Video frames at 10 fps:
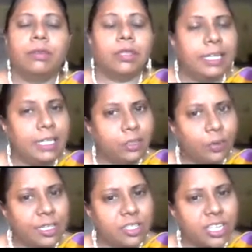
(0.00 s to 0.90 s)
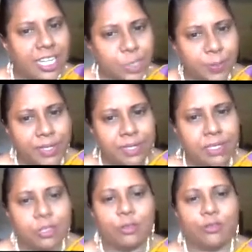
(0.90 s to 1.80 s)
the interest and
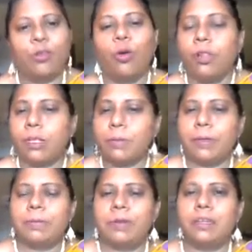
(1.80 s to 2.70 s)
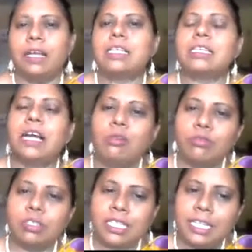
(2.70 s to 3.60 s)
experience of all the people are
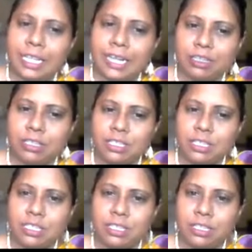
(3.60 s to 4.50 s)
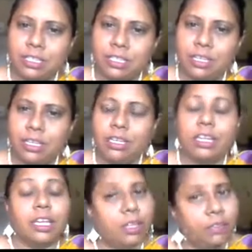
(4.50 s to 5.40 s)
counted in the elections.
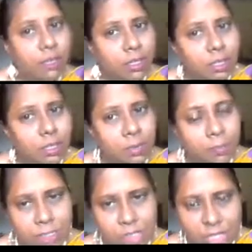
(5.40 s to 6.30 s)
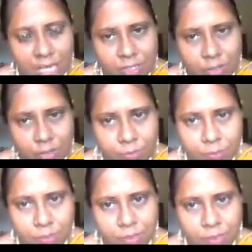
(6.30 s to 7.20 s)
Even the marginalized group,
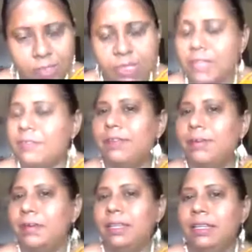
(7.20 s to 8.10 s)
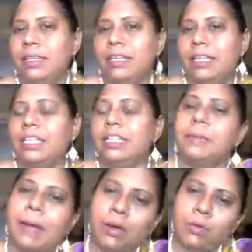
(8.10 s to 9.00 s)
the women, the
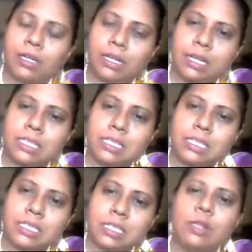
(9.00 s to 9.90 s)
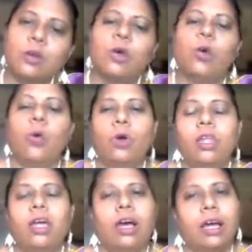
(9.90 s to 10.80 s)
backward classes,
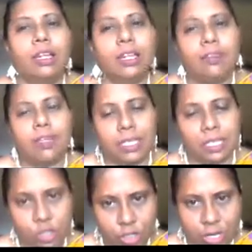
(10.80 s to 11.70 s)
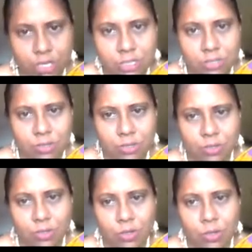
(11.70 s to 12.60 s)
all are given a chance
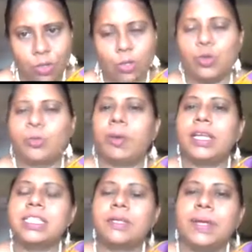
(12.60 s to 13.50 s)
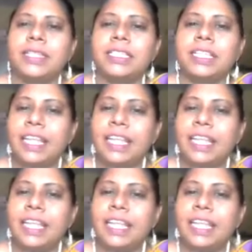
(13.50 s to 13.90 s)
to participate in the